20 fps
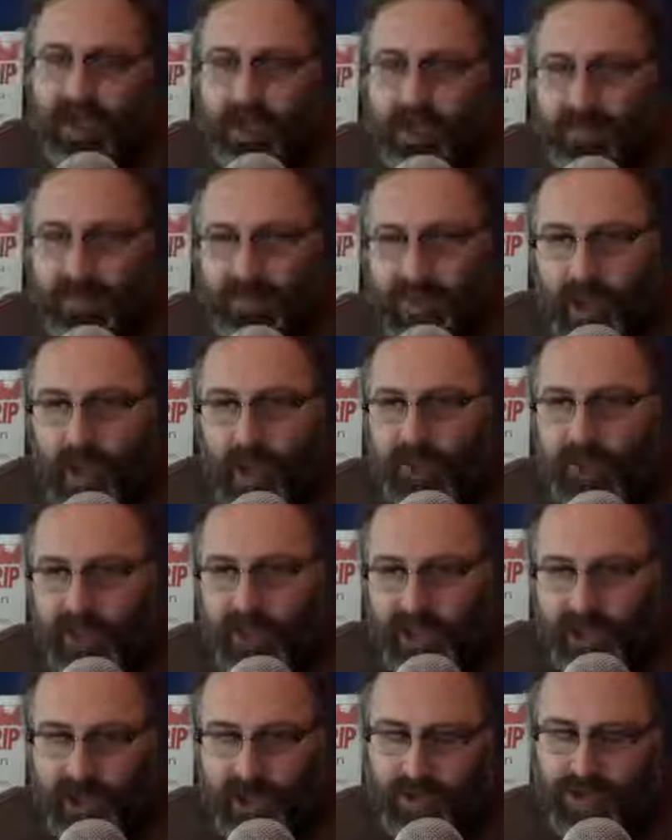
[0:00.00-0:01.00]
am the only
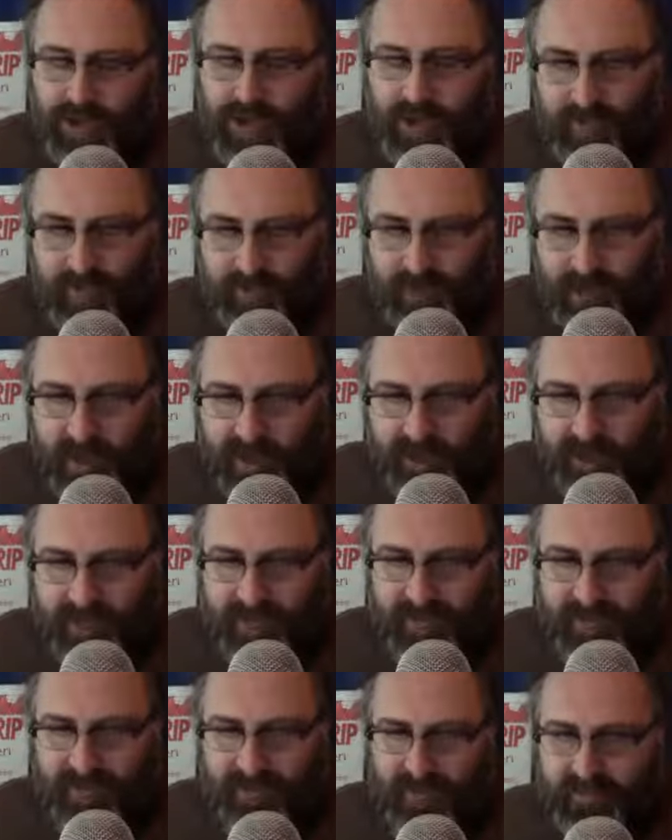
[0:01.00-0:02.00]
conscious mind in
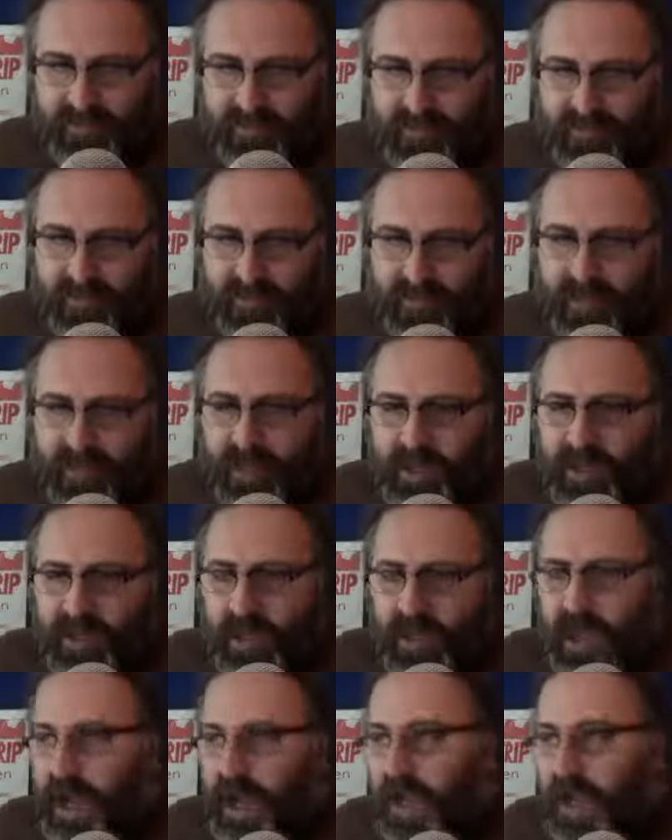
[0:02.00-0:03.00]
existence,
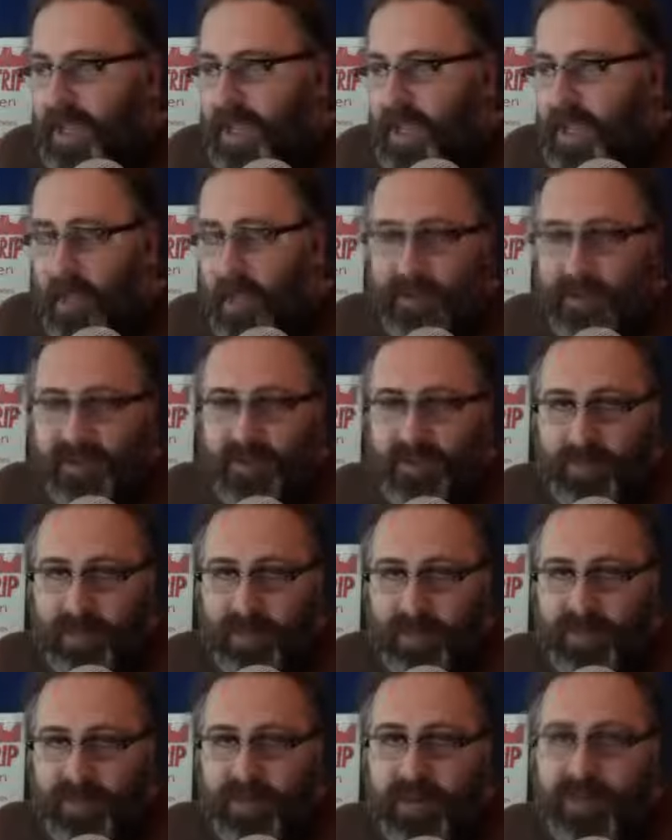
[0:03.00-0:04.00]
I am
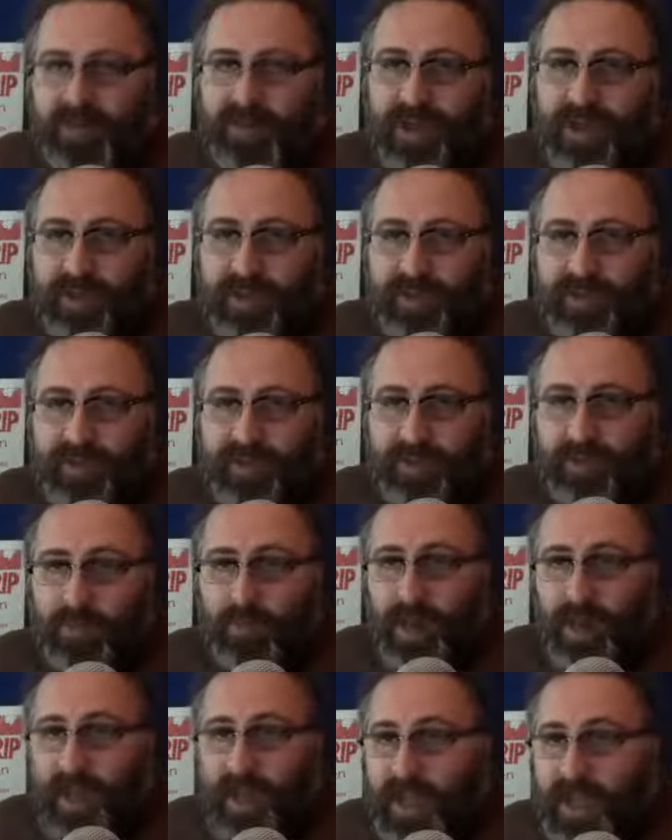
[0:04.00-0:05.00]
experiencing a reality
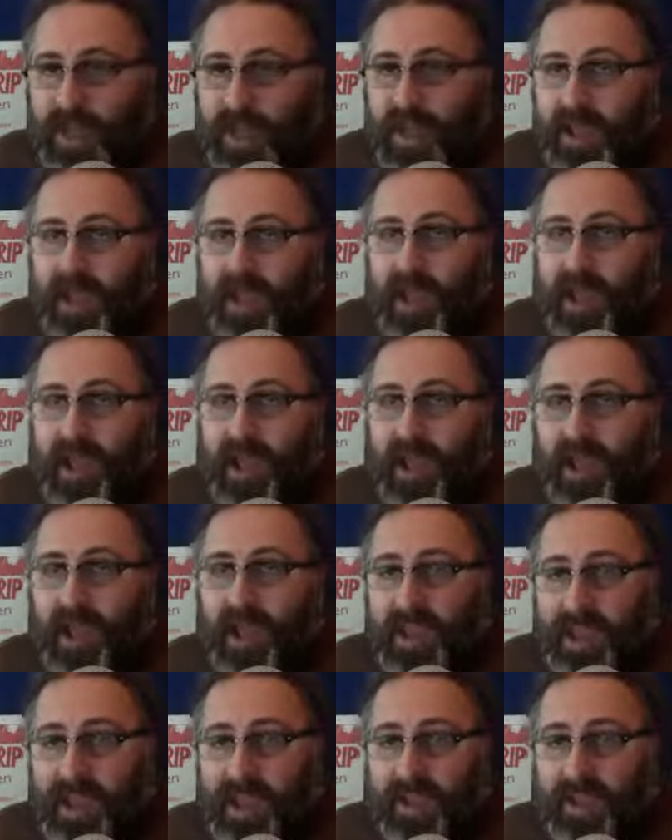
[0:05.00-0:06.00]
where
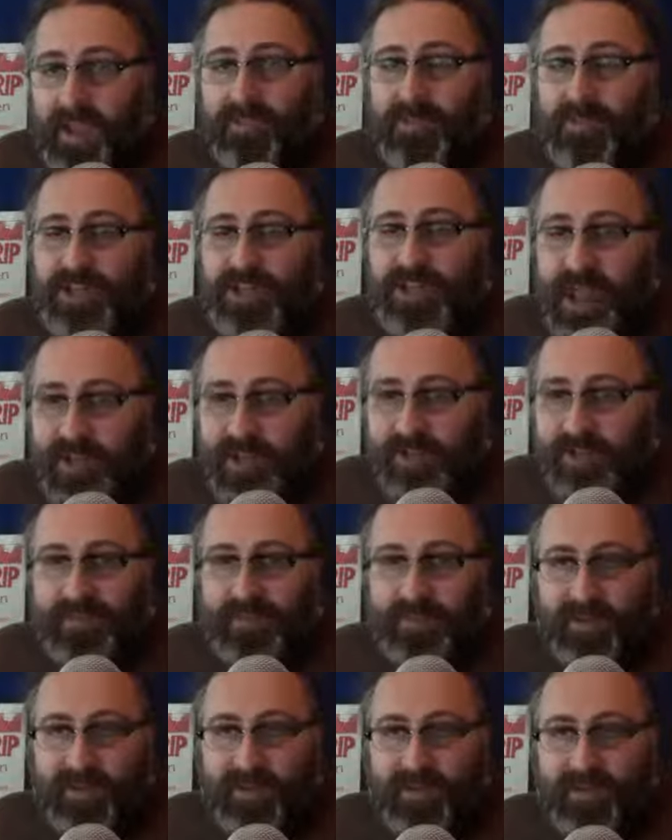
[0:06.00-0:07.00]
I
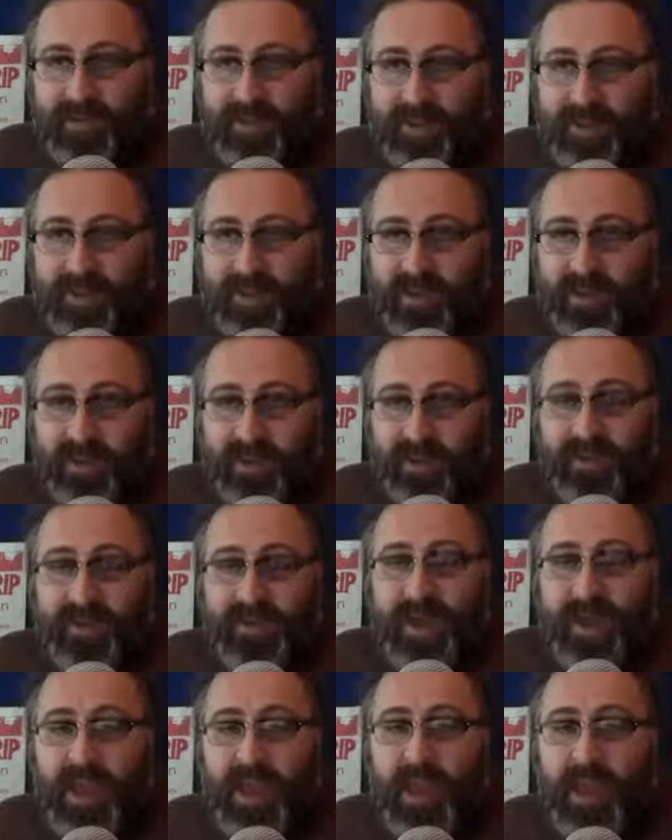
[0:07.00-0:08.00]
subjectively think that
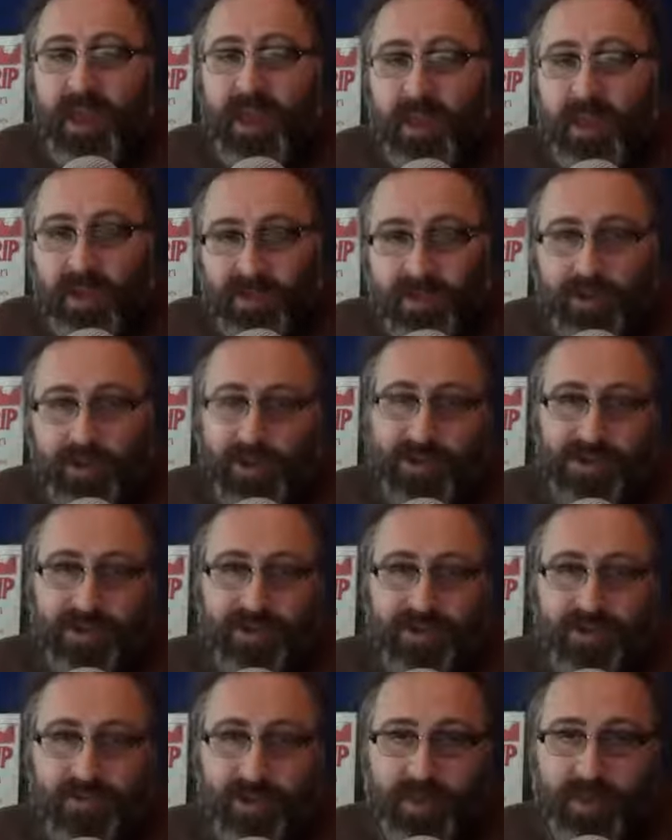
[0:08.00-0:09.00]
there are other
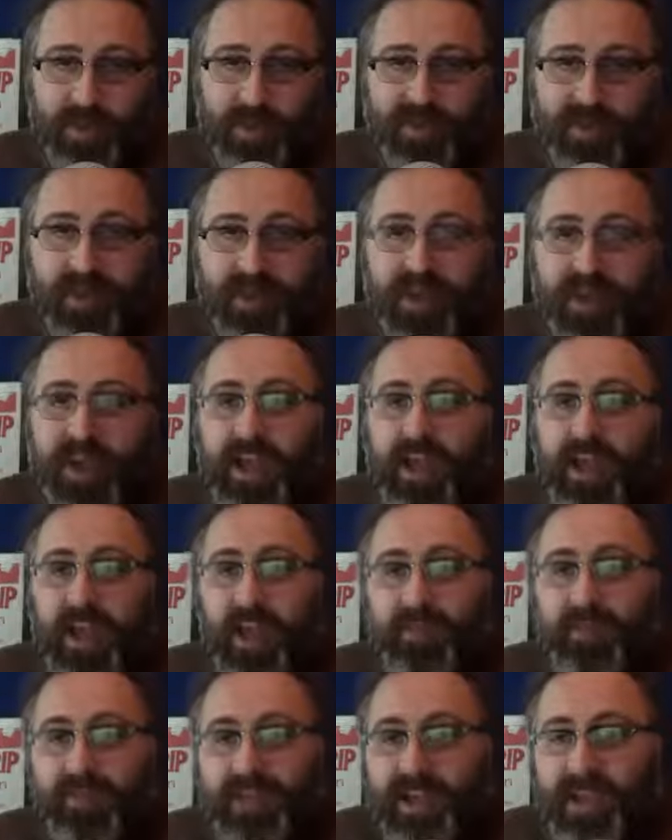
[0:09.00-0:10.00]
conscious minds.
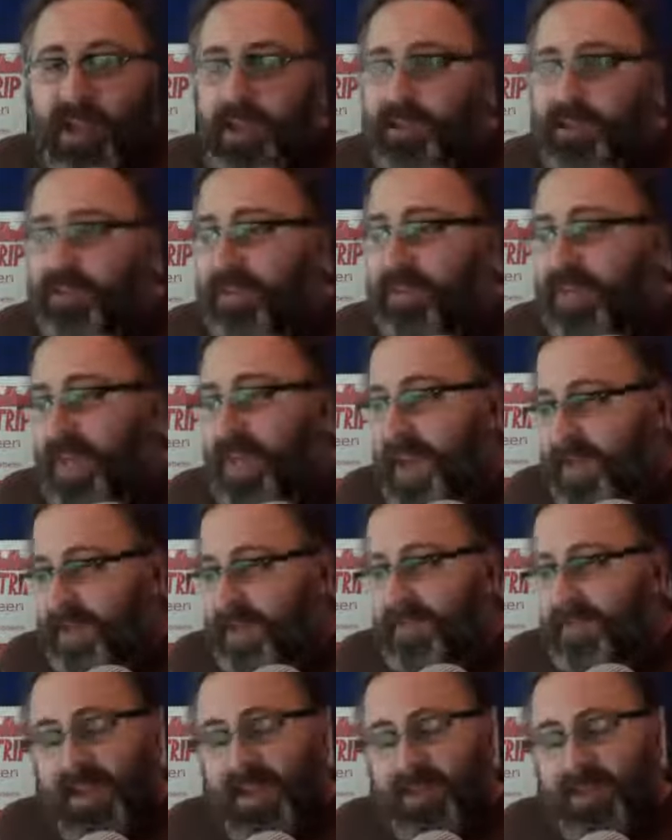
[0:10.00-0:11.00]
And because that
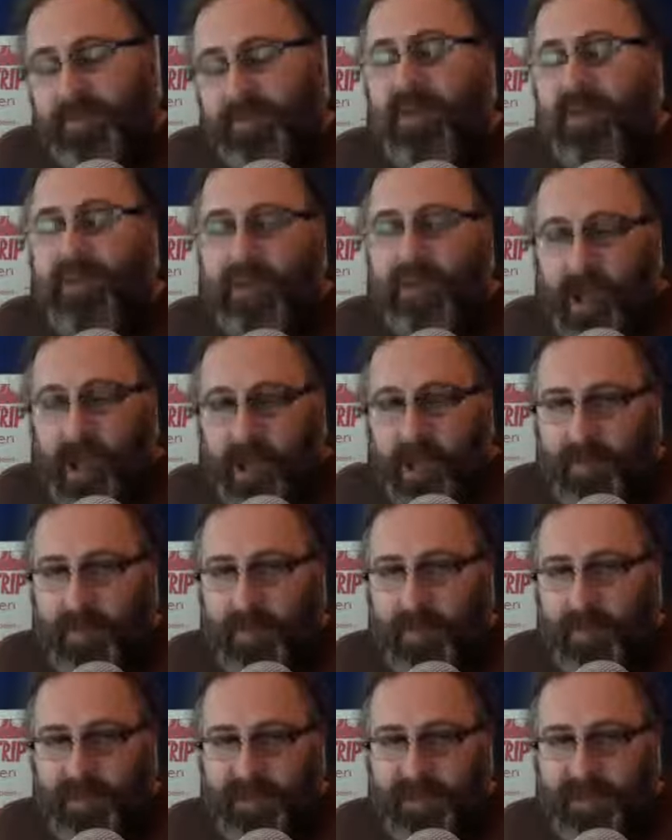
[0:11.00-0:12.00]
is the experience I am
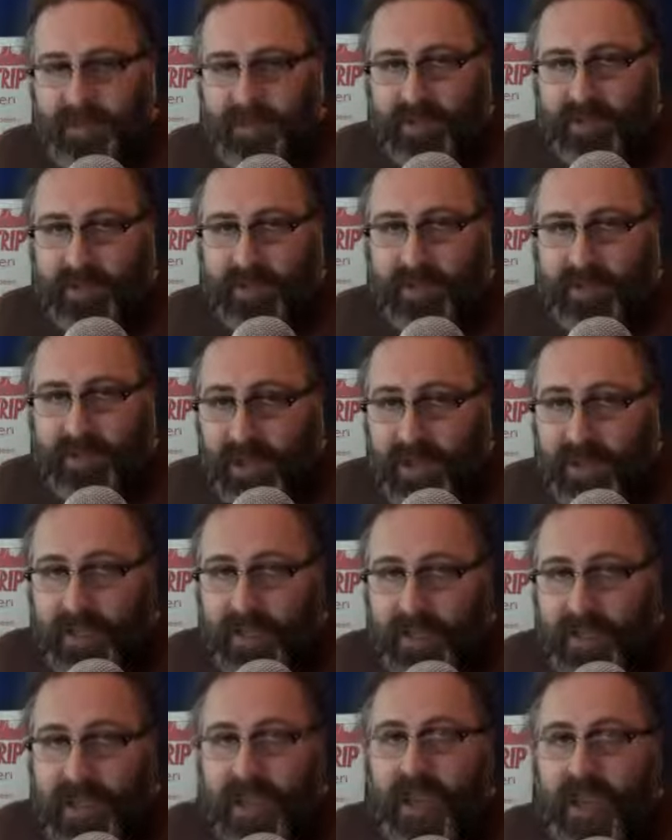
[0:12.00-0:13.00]
having directly,
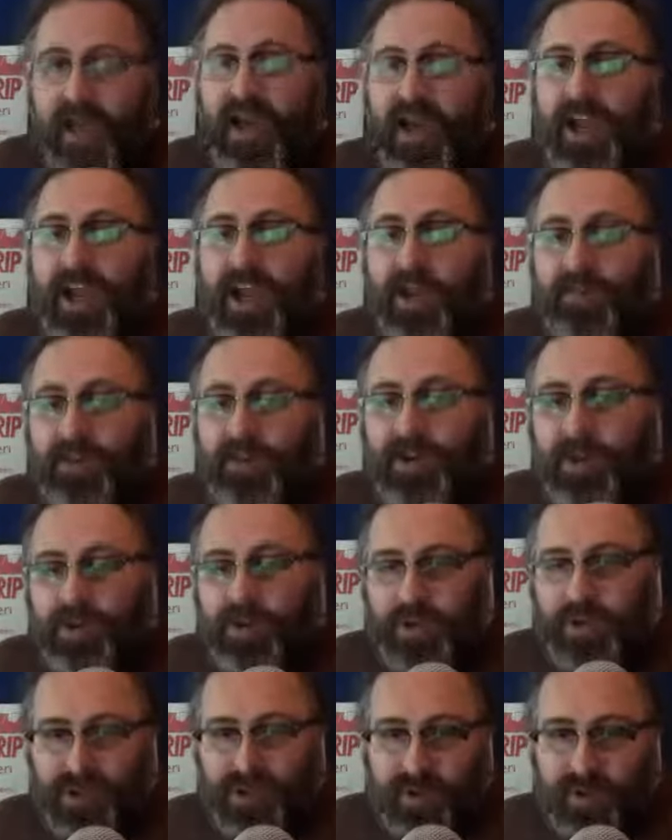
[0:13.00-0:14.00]
I have no
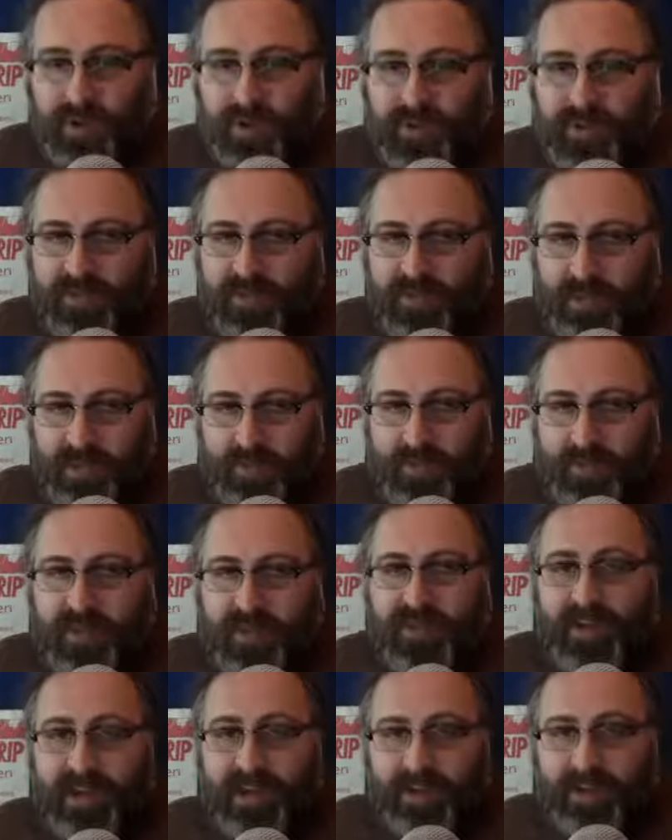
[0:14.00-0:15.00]
choice but
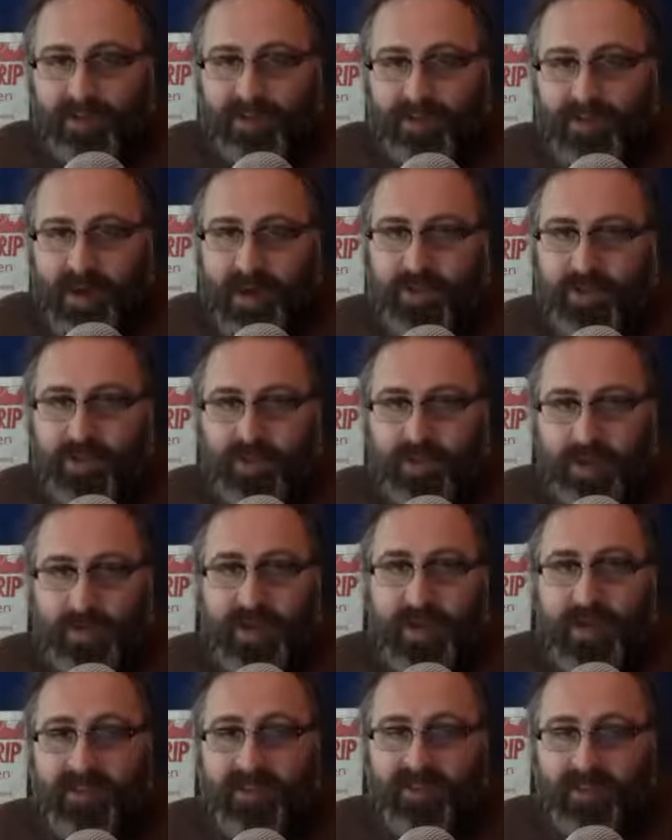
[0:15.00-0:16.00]
to interact with them
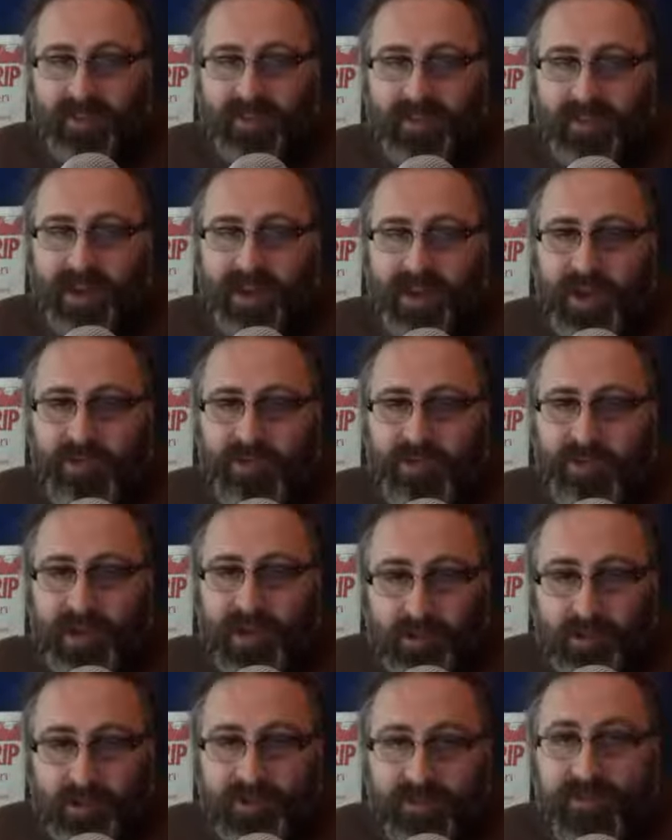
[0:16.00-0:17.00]
as if they are
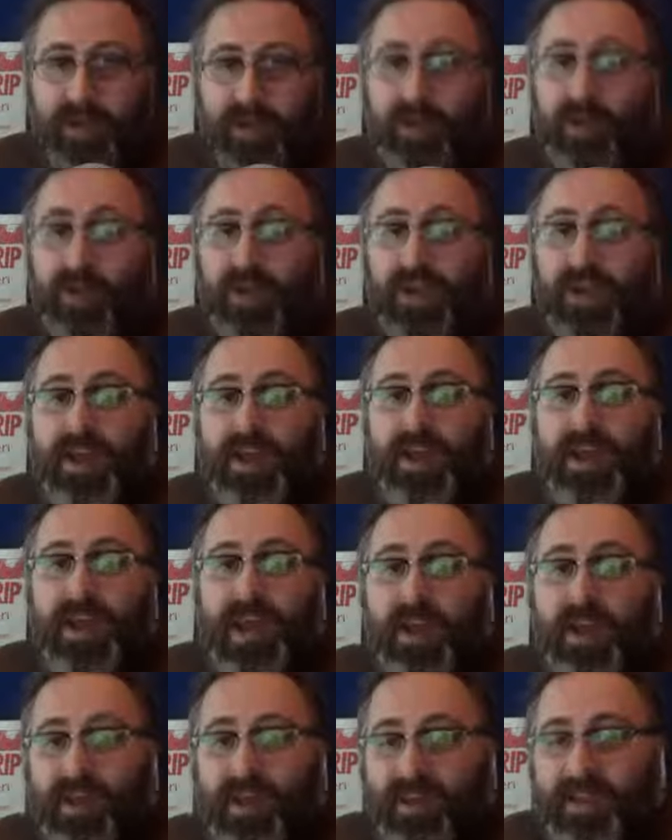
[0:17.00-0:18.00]
real. So
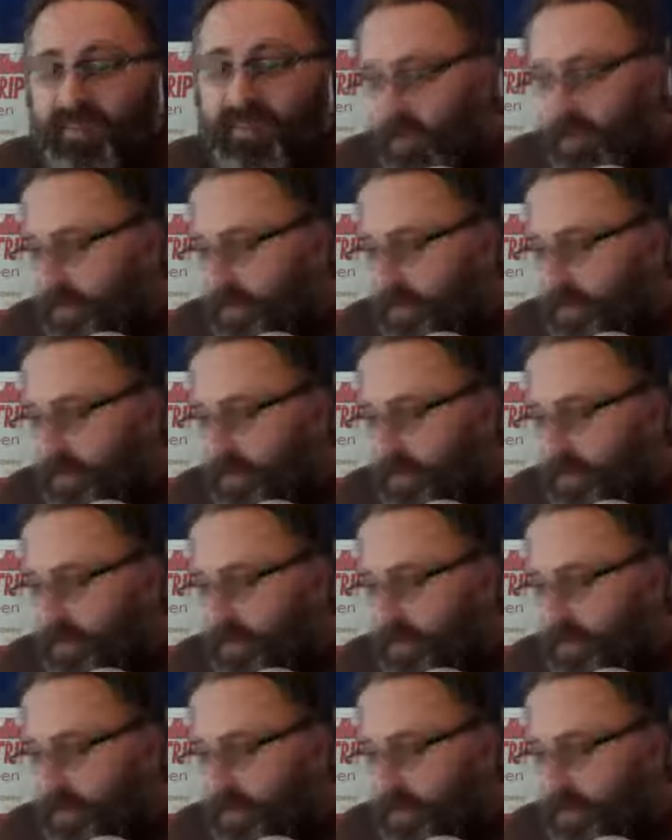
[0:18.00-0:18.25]
it makes no